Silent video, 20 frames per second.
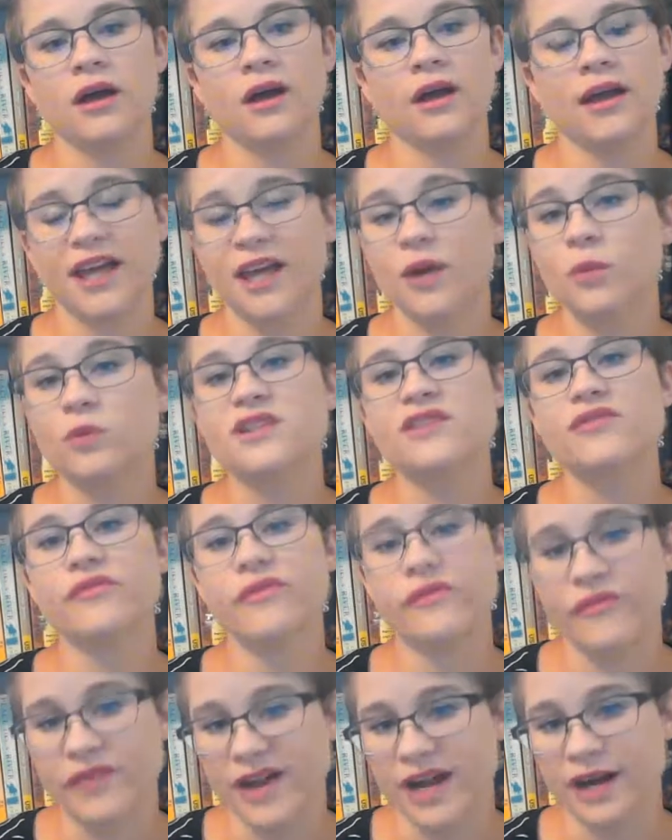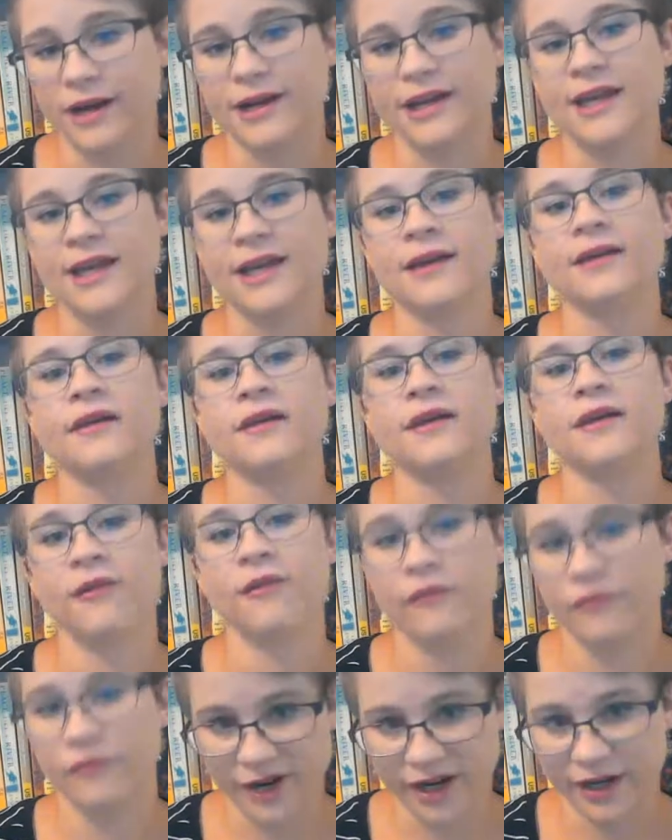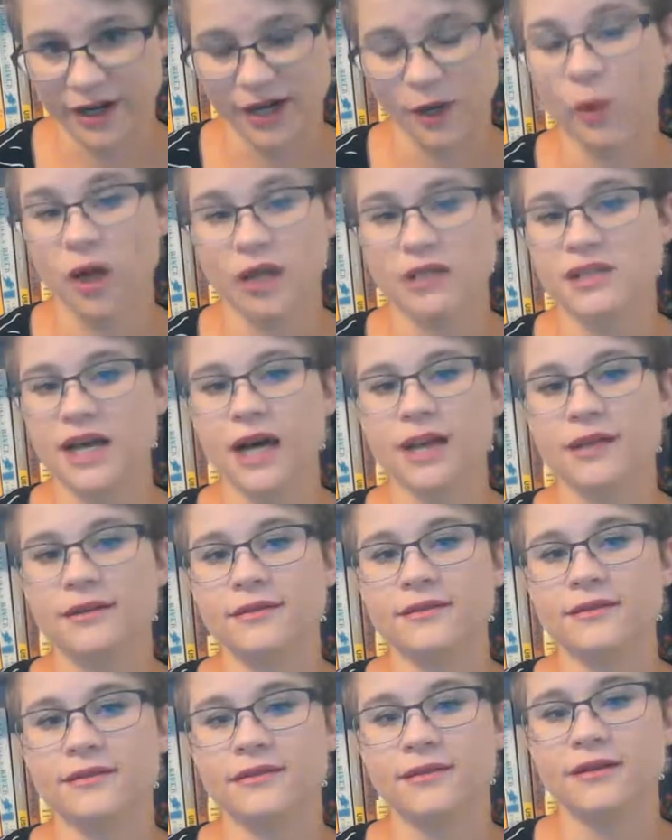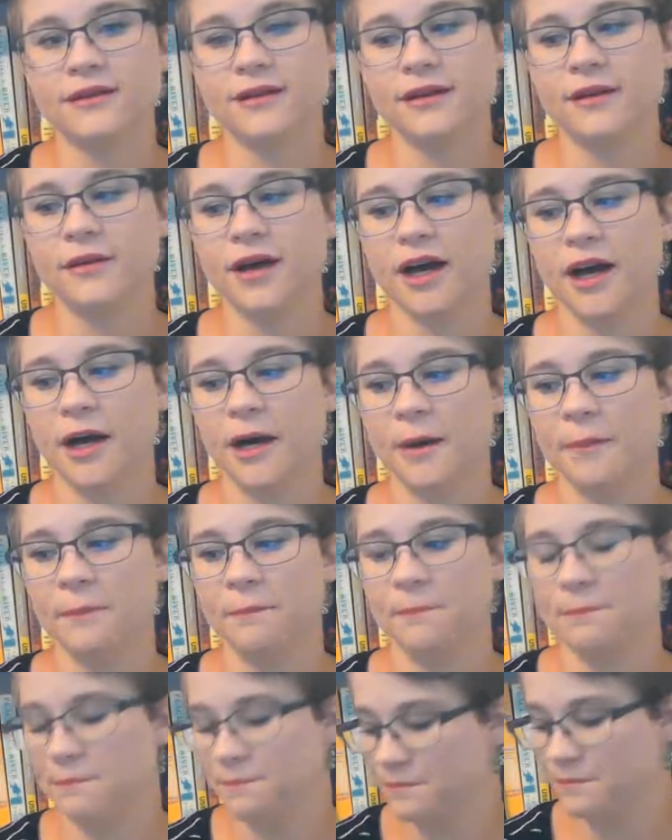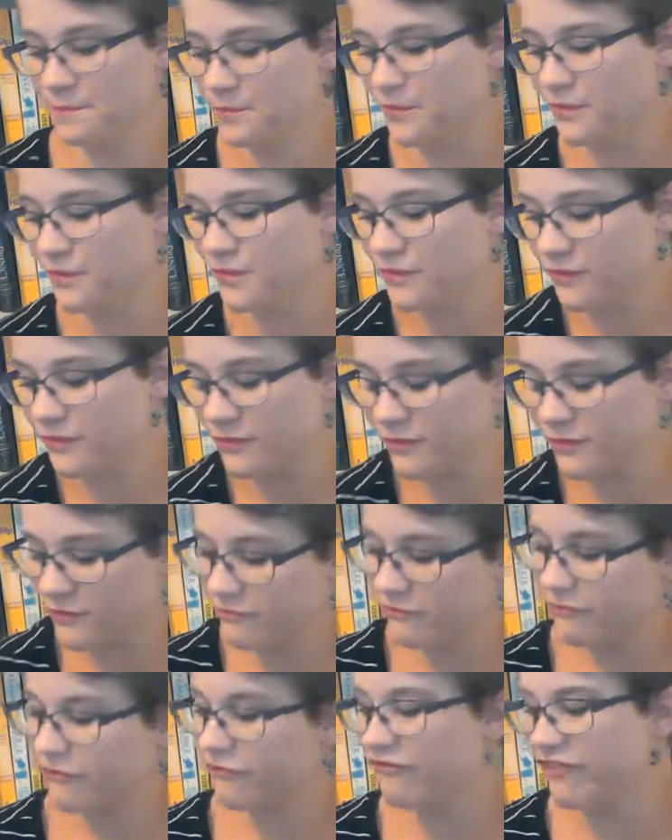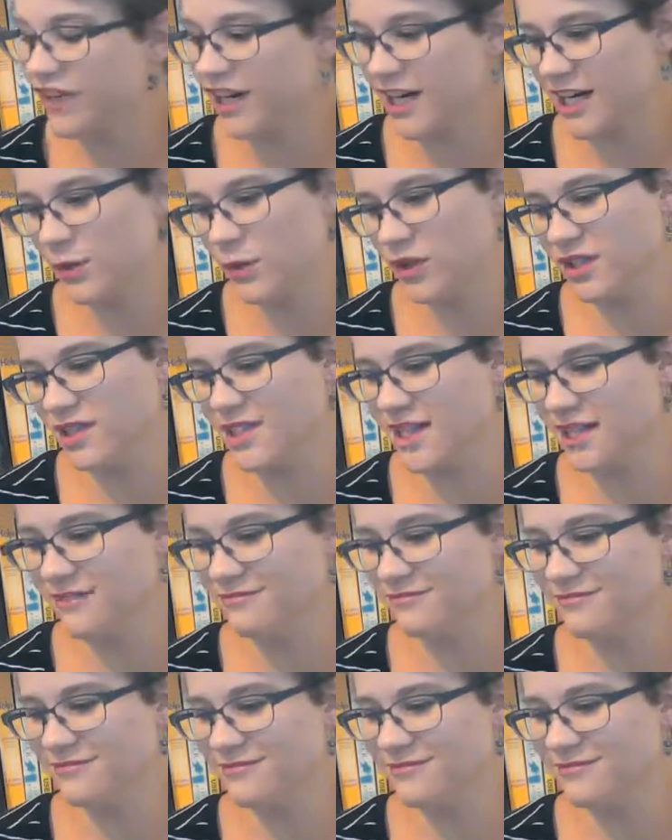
It was very, very well done. Um, very well done.